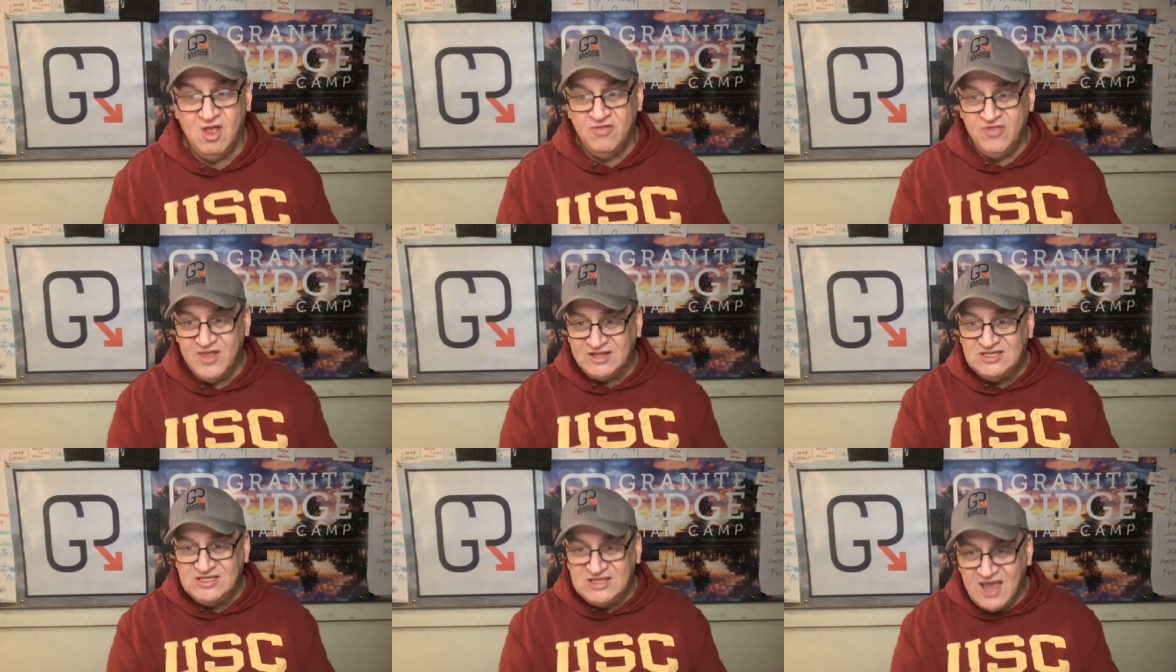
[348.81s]

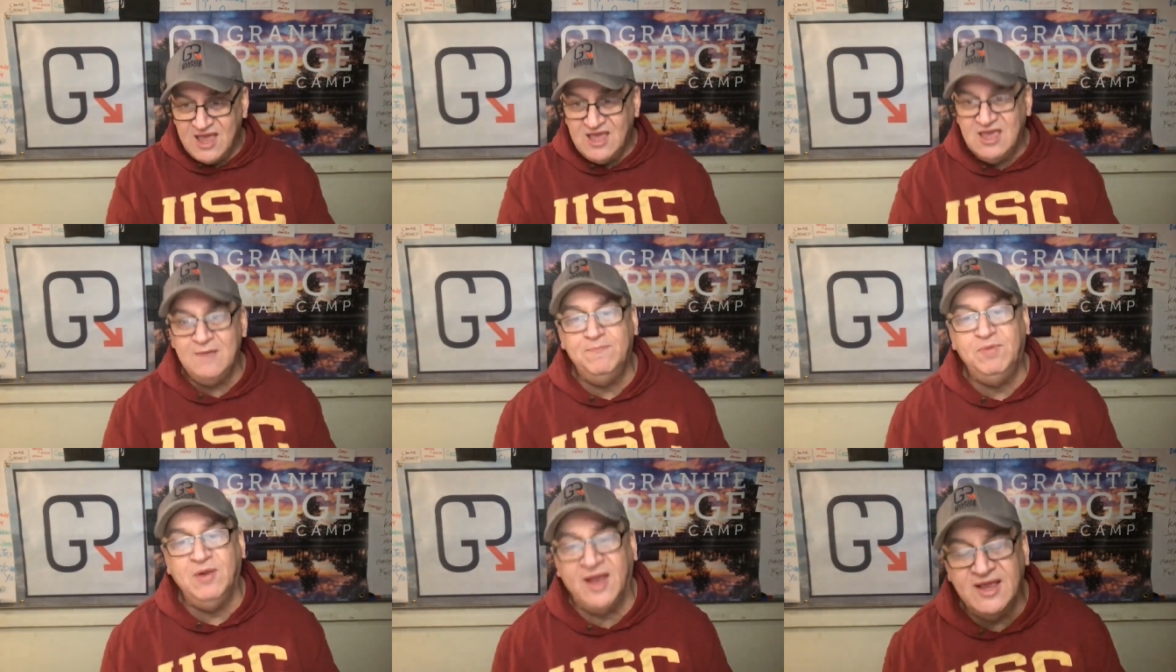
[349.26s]
that's
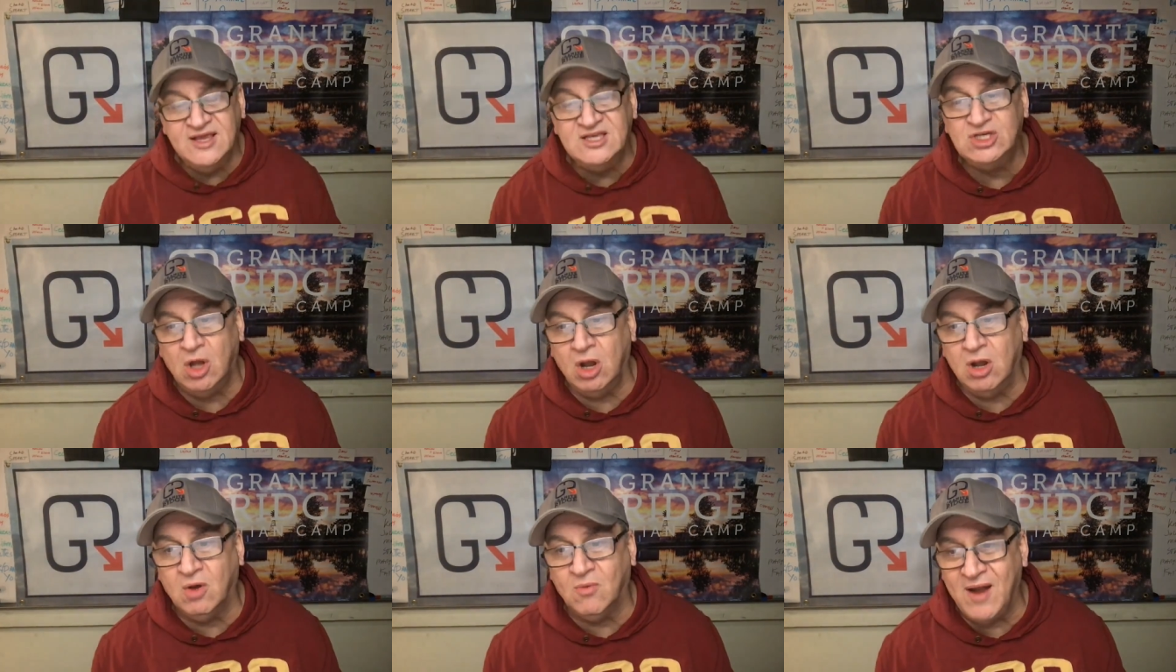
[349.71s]
taking place
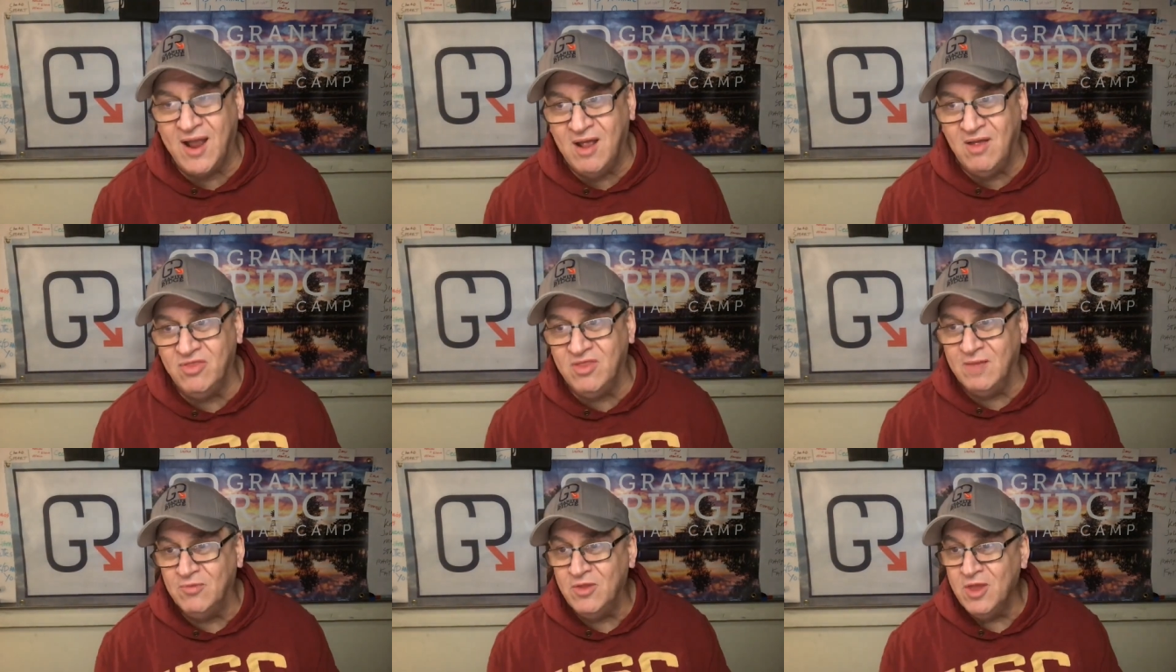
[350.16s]
all
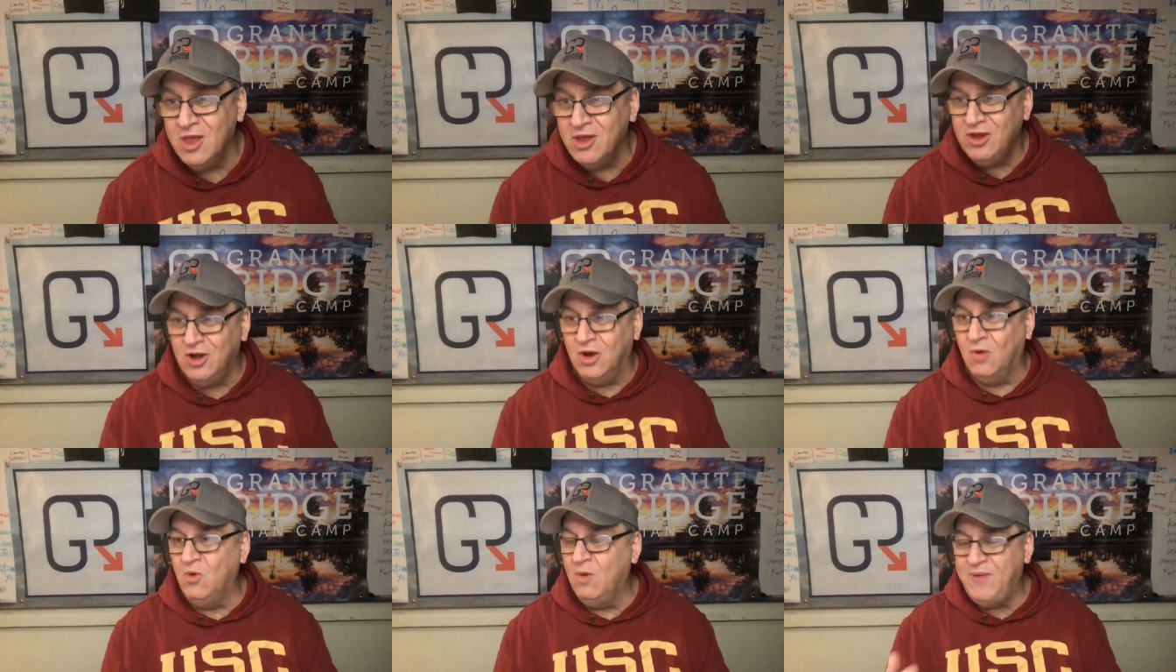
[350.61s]
around them
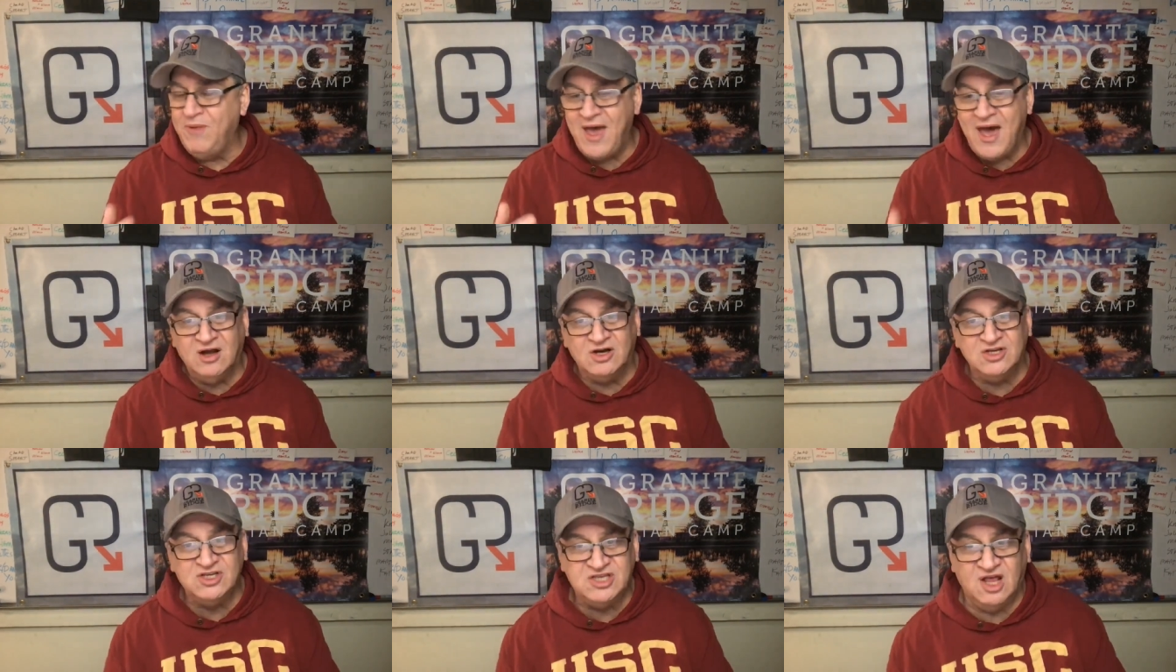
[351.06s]
you know we'll
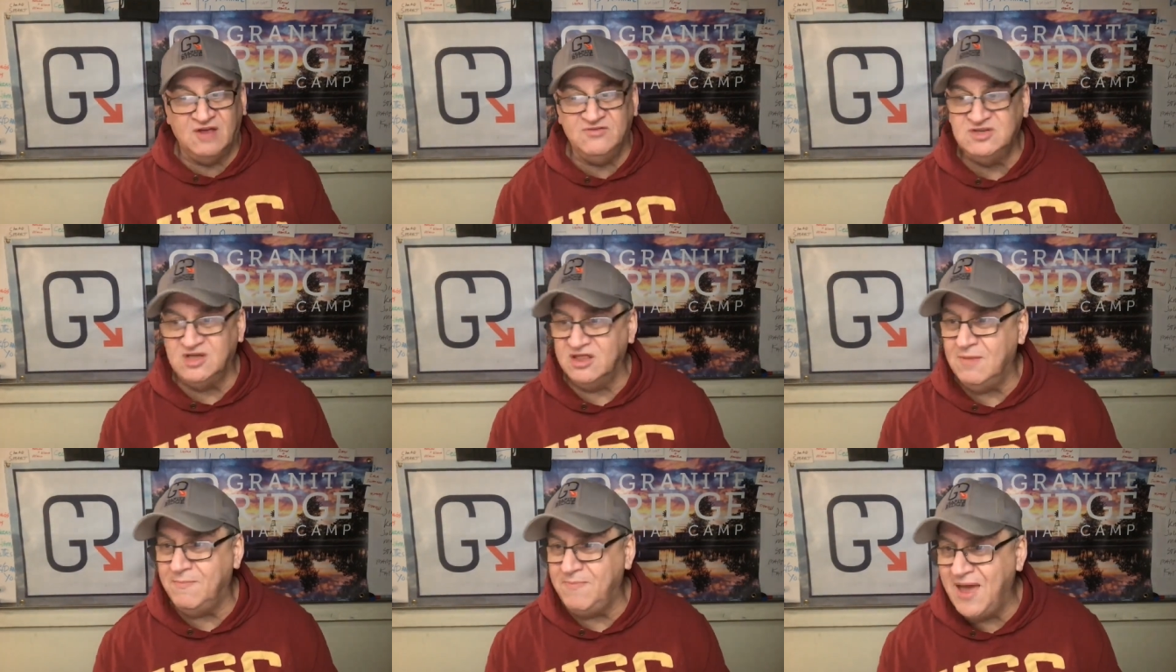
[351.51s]
pat
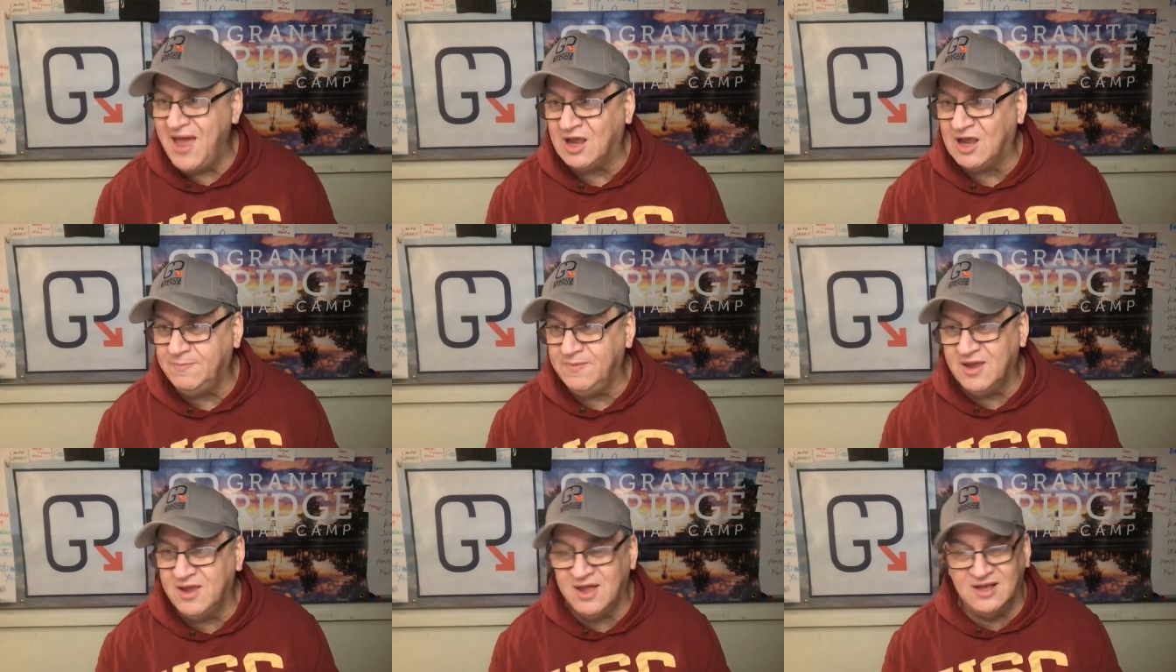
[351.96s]
ourselves on the
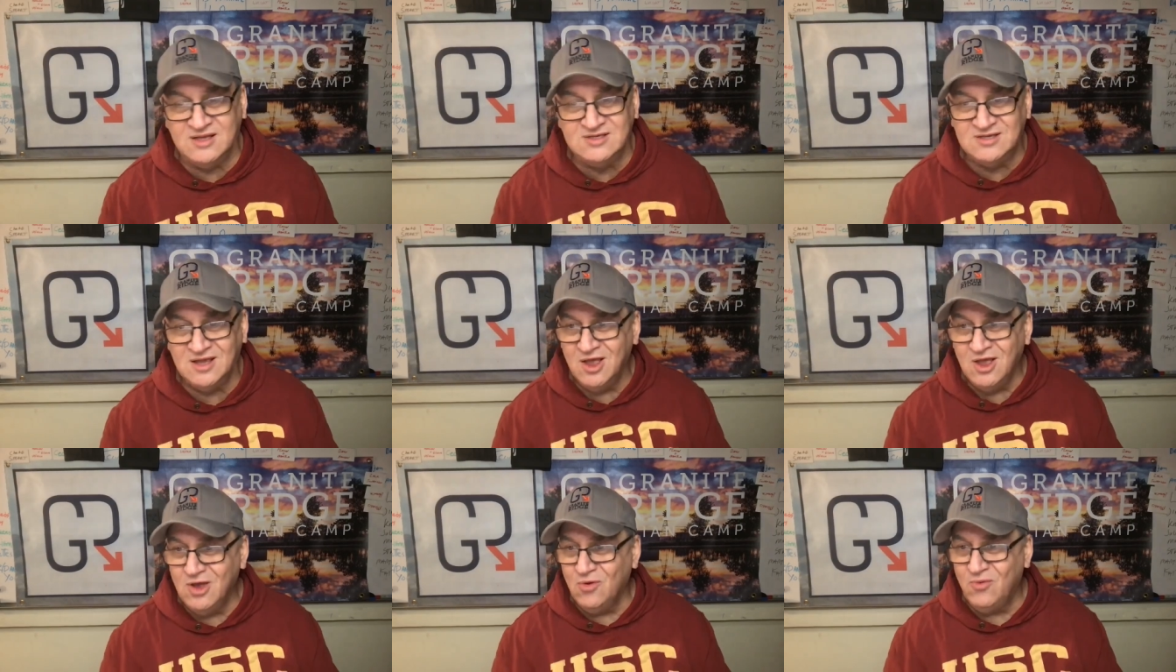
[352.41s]
back because